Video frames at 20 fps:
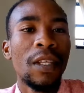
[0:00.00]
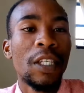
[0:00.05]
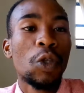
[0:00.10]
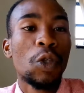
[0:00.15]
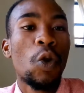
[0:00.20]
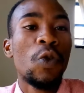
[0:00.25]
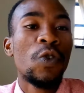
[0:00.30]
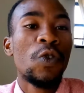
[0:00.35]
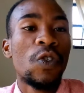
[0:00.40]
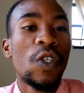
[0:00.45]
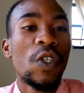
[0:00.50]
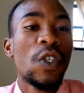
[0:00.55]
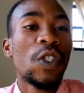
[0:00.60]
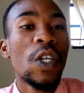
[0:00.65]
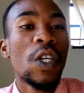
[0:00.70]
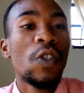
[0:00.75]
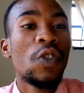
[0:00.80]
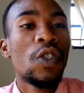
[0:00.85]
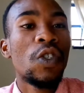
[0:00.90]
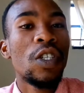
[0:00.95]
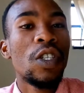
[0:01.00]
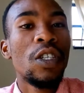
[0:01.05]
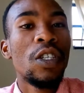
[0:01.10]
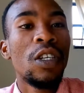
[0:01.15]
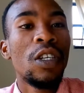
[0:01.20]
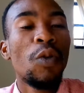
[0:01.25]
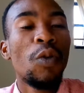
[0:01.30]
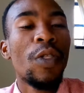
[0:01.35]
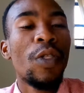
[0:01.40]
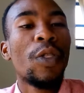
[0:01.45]
There's
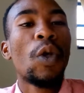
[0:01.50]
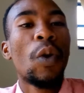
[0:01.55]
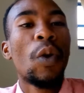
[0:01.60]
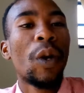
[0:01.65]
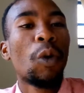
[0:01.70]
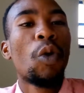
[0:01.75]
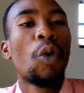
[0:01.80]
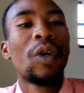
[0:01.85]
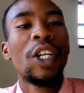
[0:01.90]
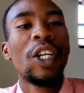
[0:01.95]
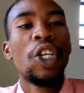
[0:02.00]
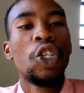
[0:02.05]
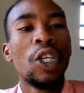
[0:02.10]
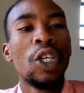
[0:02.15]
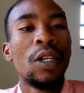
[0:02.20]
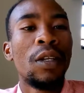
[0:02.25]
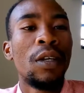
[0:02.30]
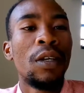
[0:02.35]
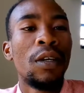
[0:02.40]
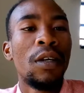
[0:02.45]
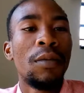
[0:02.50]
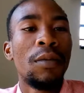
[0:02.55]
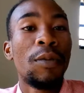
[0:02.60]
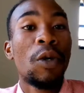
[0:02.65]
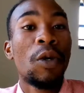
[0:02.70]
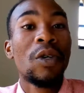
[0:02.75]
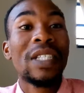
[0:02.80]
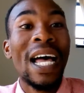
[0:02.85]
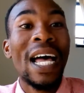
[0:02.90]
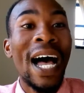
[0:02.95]
consistency with no recognition,
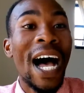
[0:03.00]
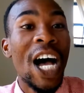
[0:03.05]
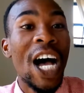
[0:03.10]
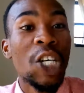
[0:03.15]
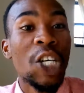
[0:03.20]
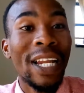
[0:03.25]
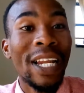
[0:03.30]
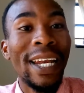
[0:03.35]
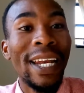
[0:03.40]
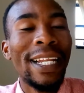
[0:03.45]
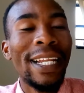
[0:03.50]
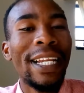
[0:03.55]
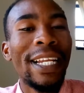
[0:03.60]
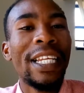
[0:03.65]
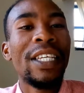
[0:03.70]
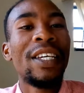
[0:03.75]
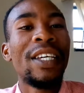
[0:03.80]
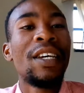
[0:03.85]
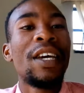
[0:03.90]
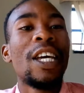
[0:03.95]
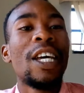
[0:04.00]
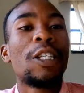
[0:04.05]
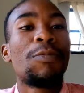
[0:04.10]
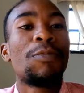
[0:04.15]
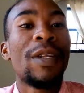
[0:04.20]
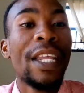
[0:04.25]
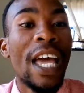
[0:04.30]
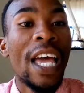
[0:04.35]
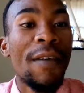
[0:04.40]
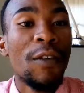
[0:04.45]
because Asha lately
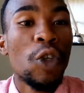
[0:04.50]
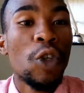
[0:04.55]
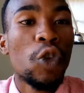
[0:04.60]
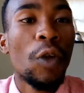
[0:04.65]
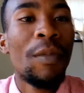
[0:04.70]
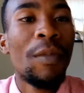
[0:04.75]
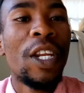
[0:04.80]
has been having